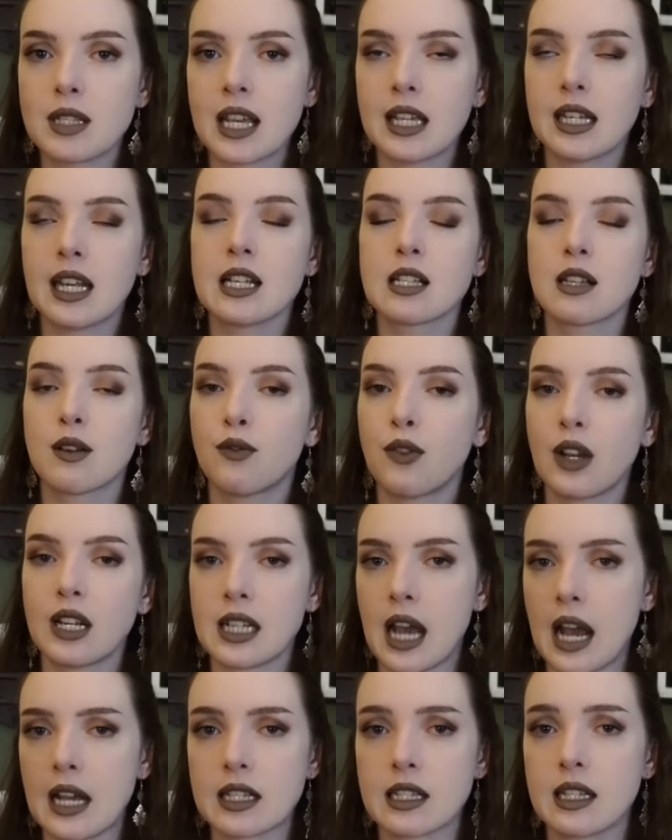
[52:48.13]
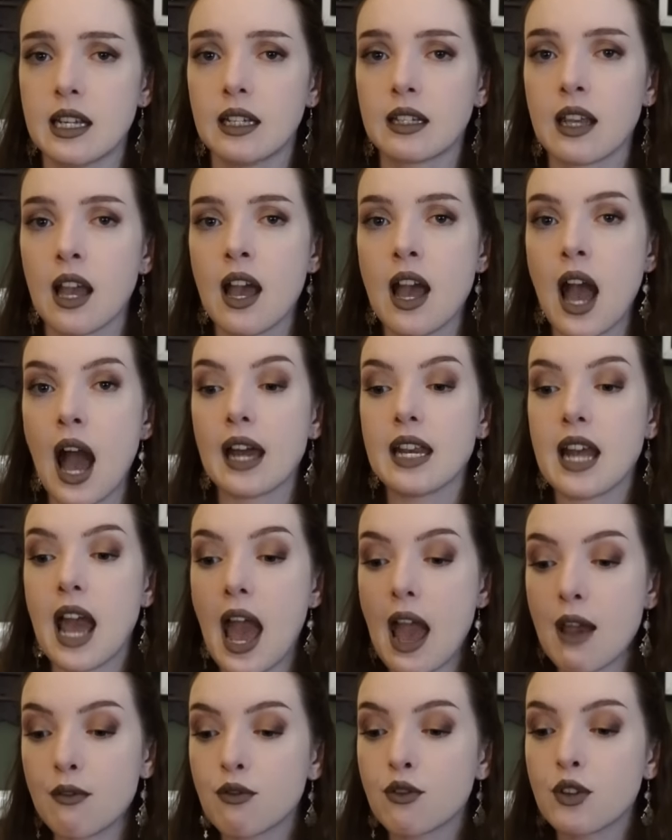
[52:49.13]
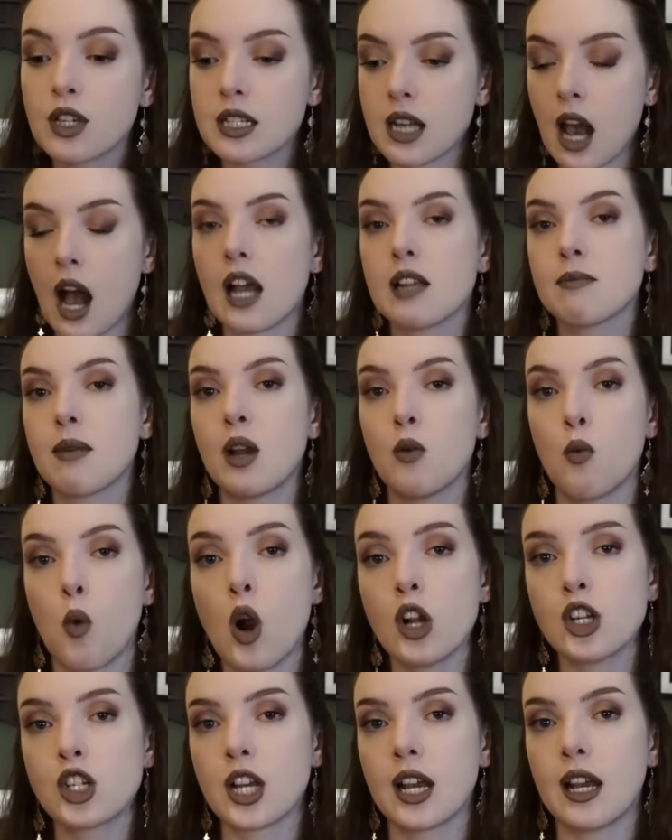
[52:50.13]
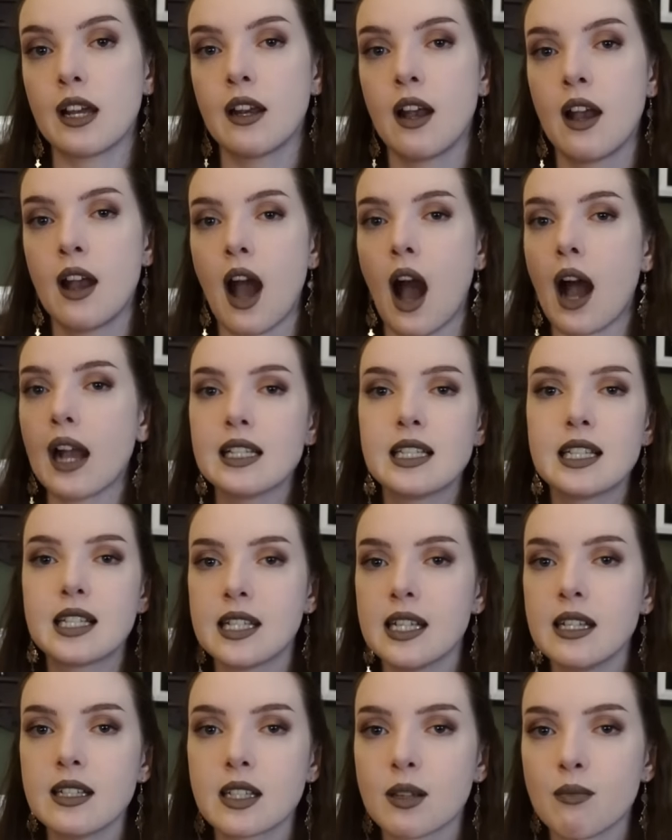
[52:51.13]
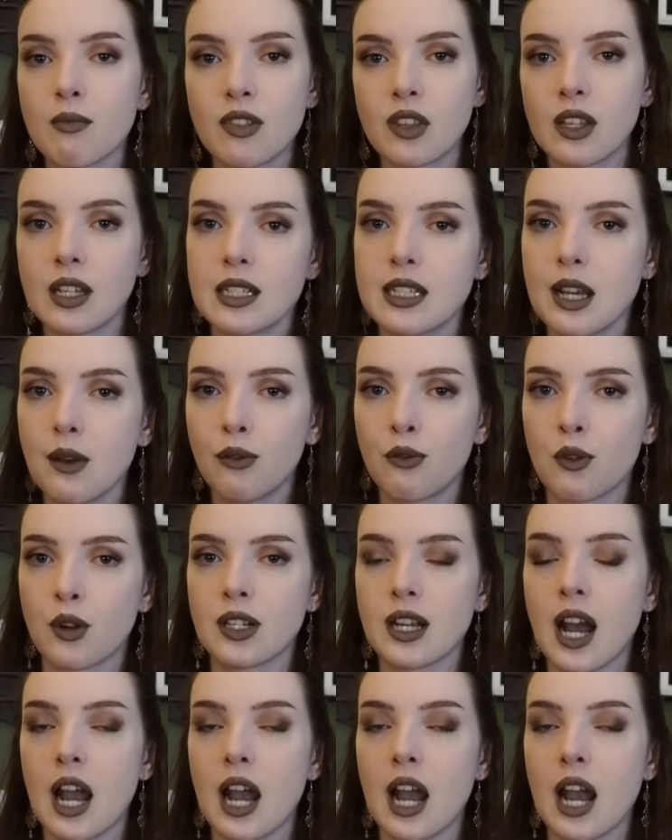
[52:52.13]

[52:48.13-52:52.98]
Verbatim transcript: It is fantastic. And every time I watch it, I see something different.